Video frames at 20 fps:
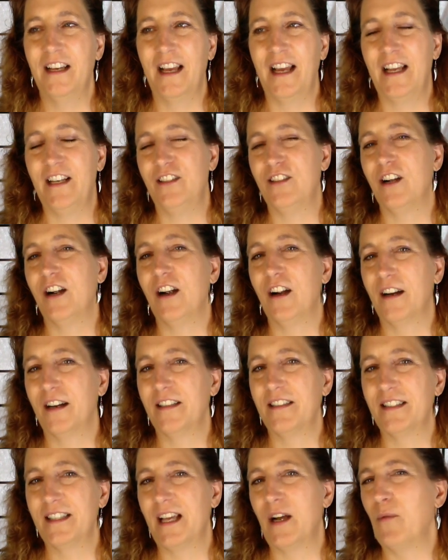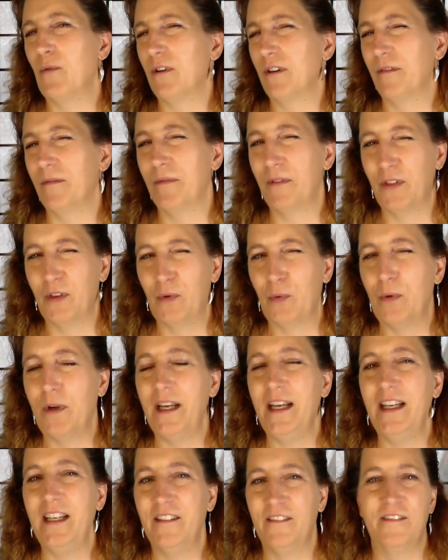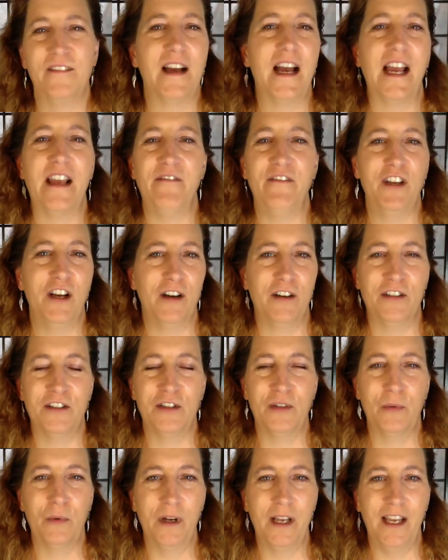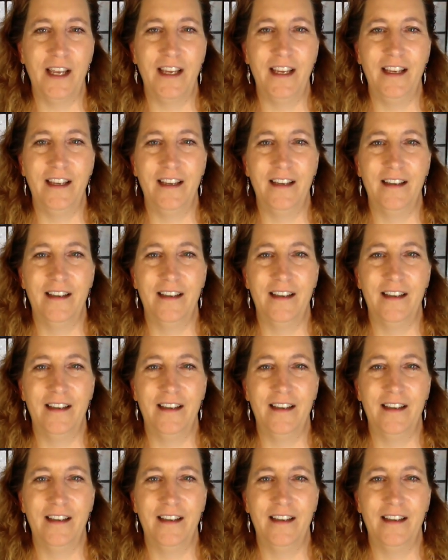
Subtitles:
at targets that were 3 to 5 yards away.